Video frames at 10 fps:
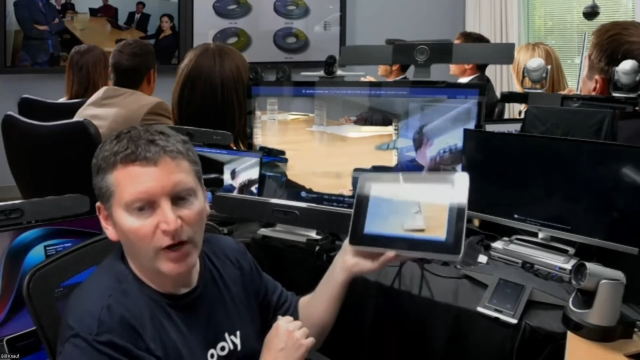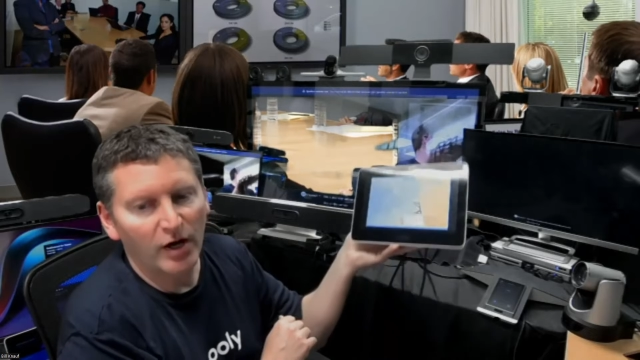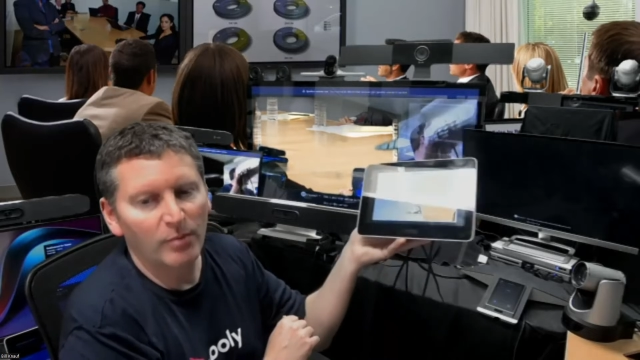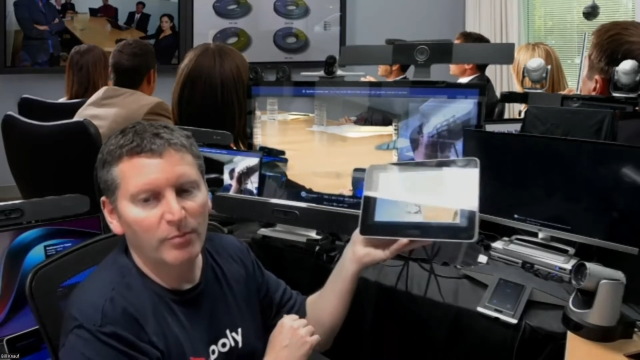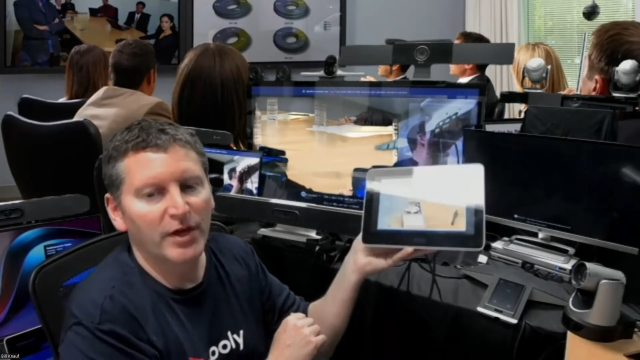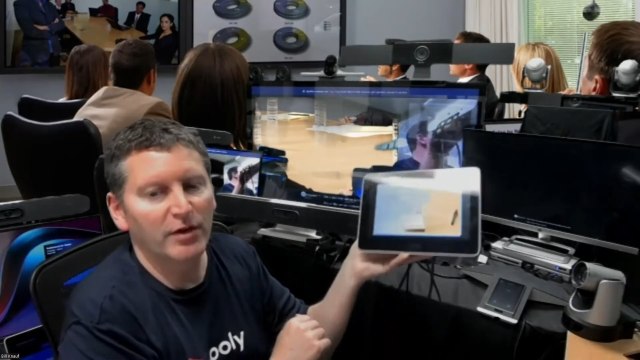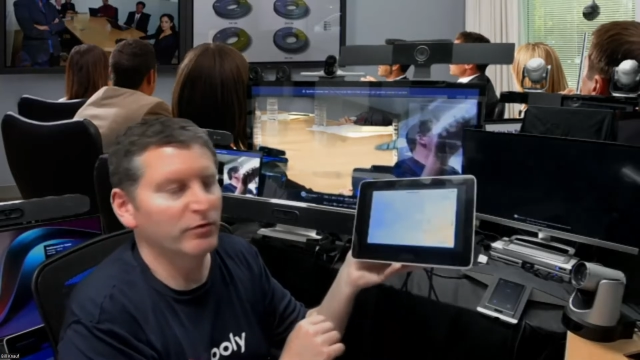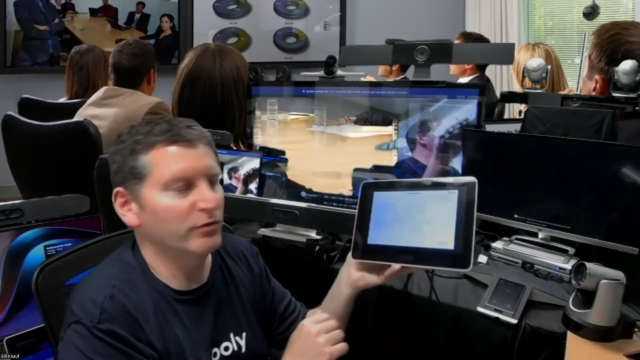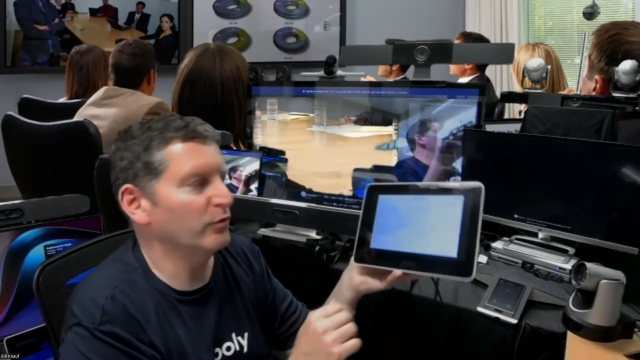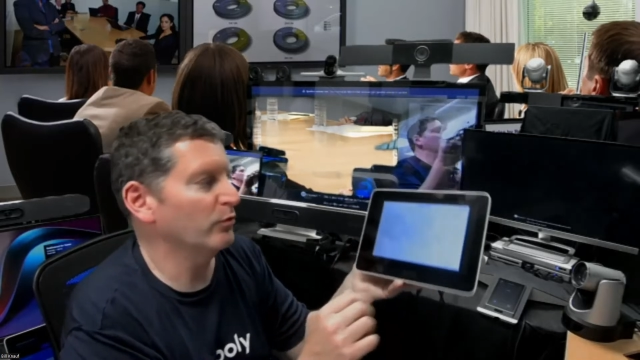
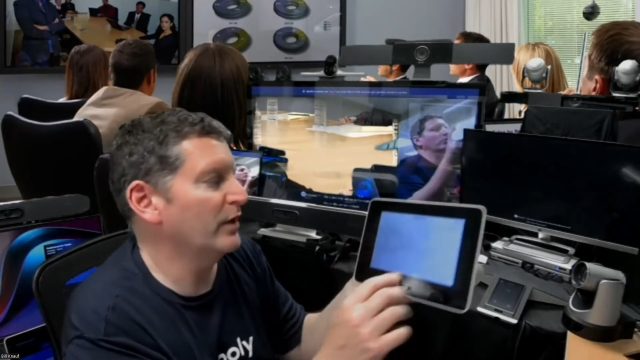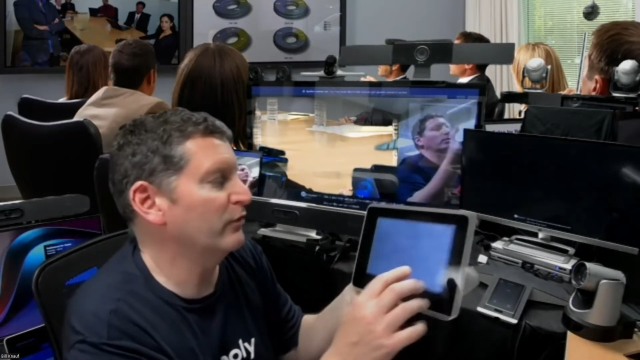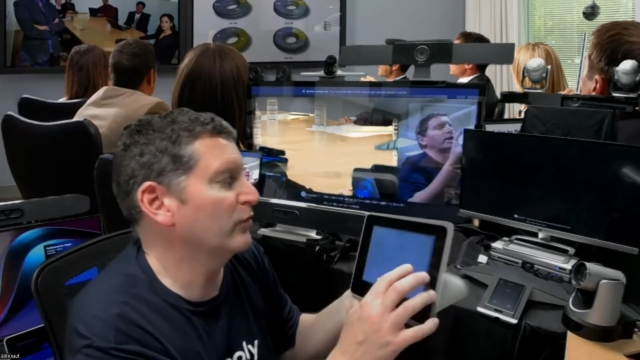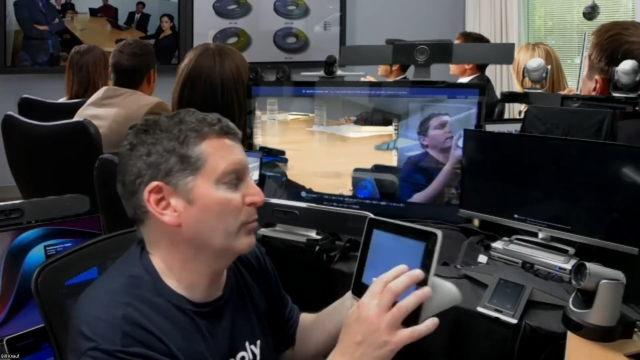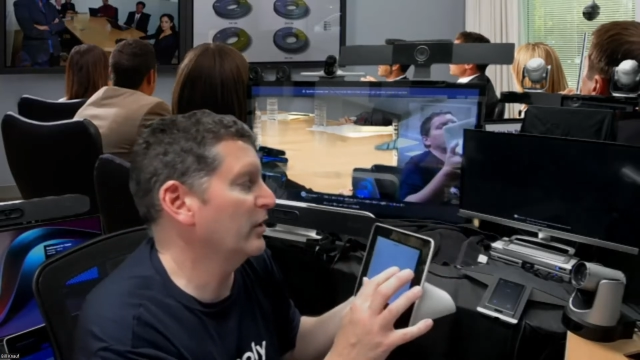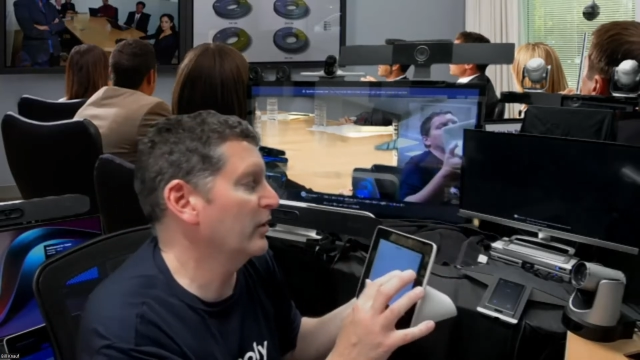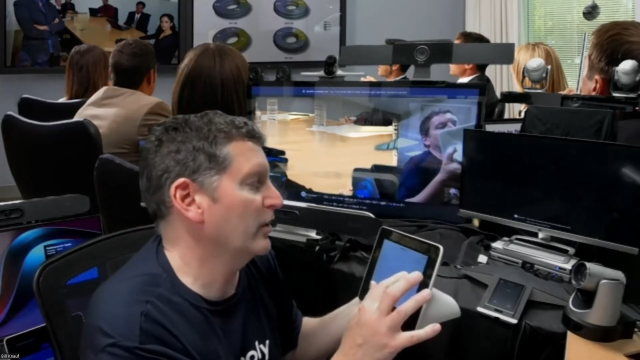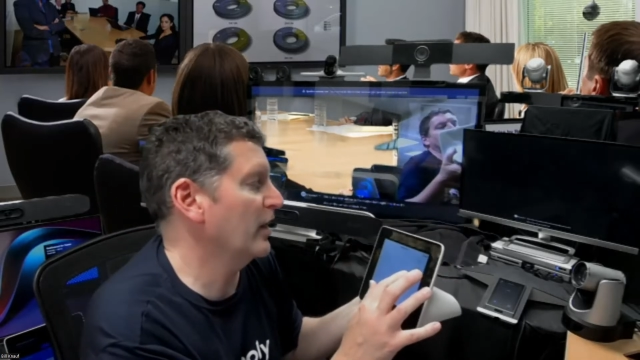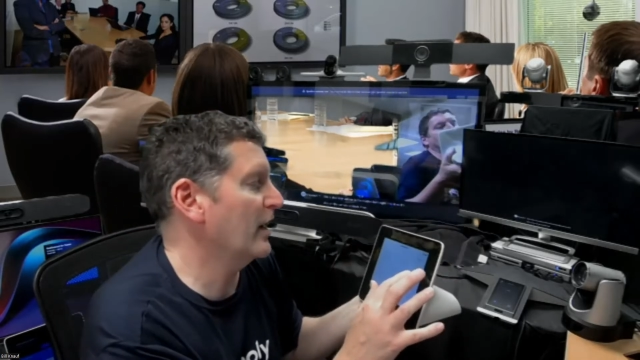then right from here,